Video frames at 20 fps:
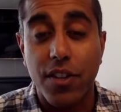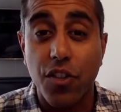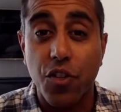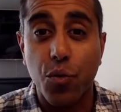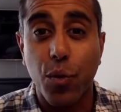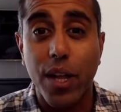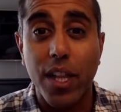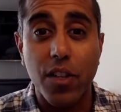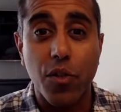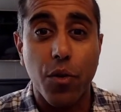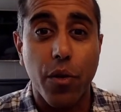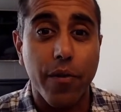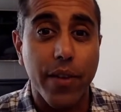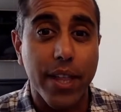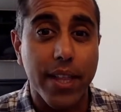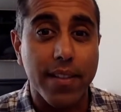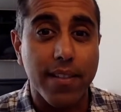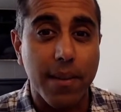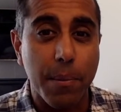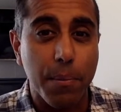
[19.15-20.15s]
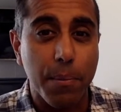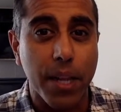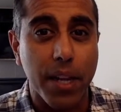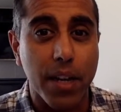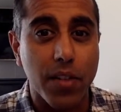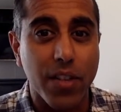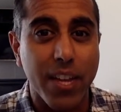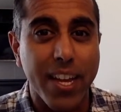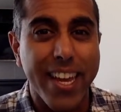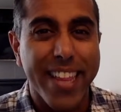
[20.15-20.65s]
as well as revealing some
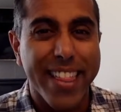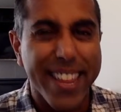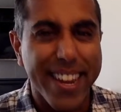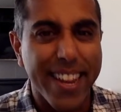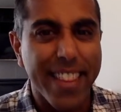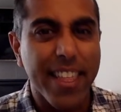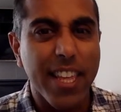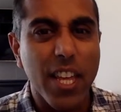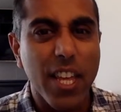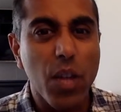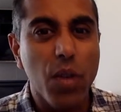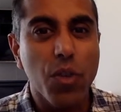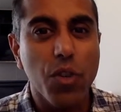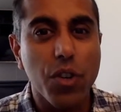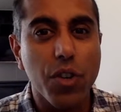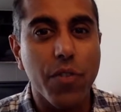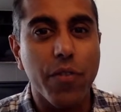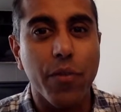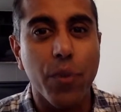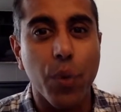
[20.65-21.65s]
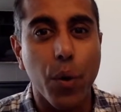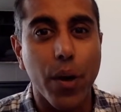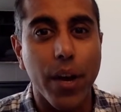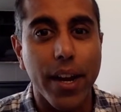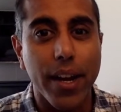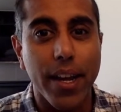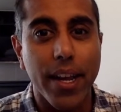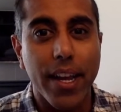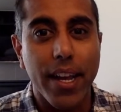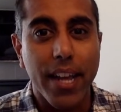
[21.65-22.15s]
players that I think you should
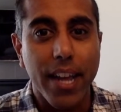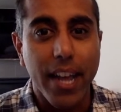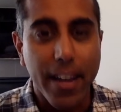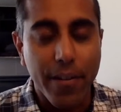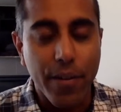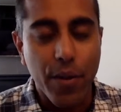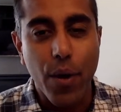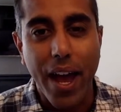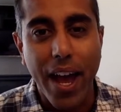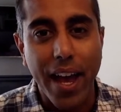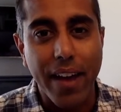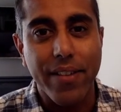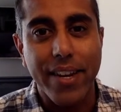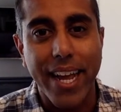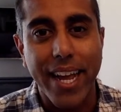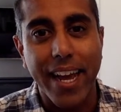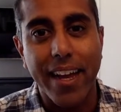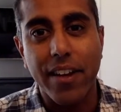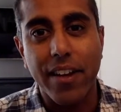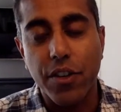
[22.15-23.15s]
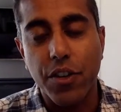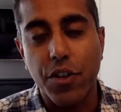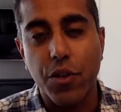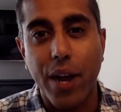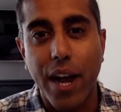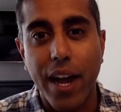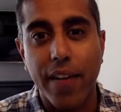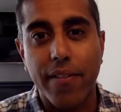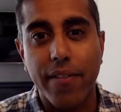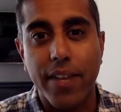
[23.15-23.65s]
avoid if you haven't had your
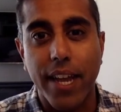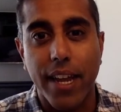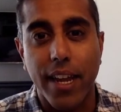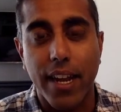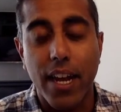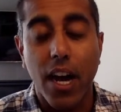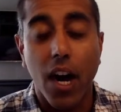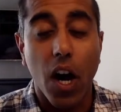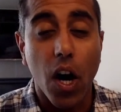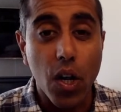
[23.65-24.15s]
draft yet.